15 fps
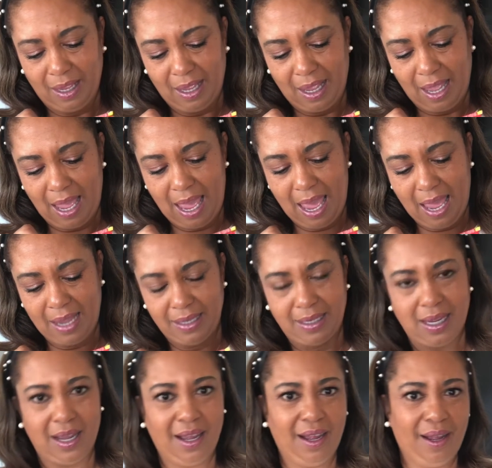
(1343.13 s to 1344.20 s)
and
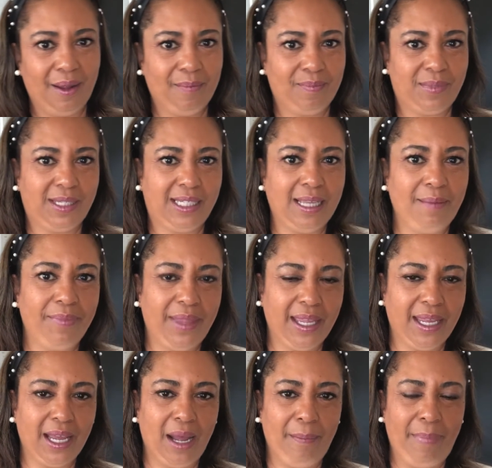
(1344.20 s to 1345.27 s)

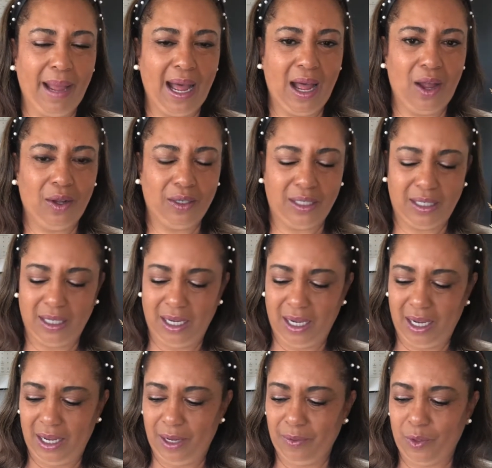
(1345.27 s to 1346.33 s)
something about
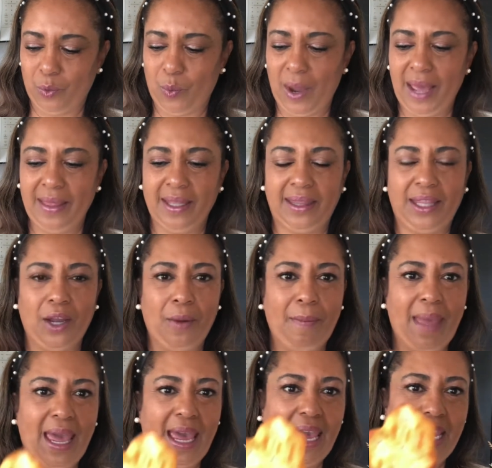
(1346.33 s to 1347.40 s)
the way that they're
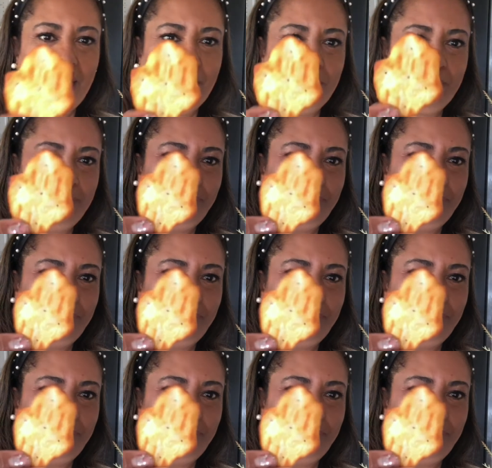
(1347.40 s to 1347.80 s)
made.